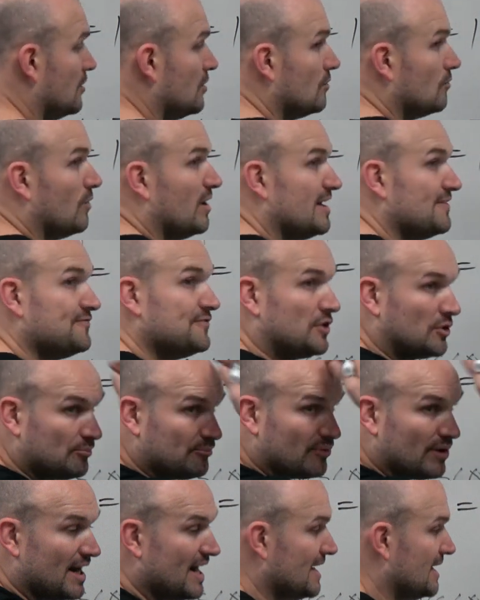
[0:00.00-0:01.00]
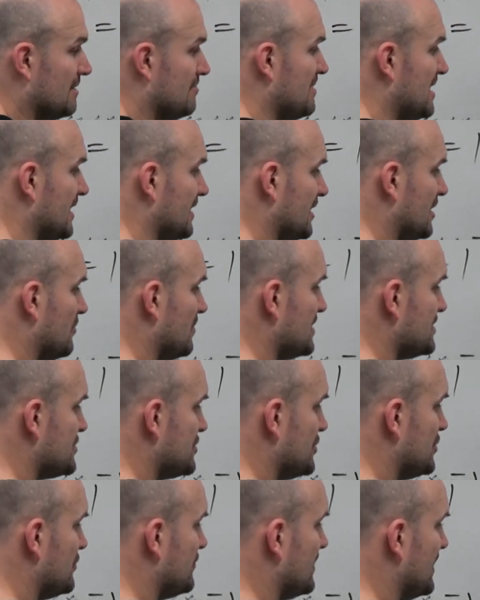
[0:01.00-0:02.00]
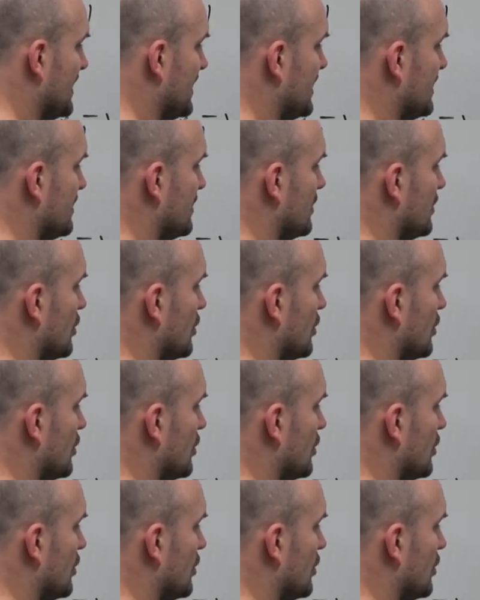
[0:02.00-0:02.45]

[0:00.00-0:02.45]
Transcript: what if your brain immediately went to the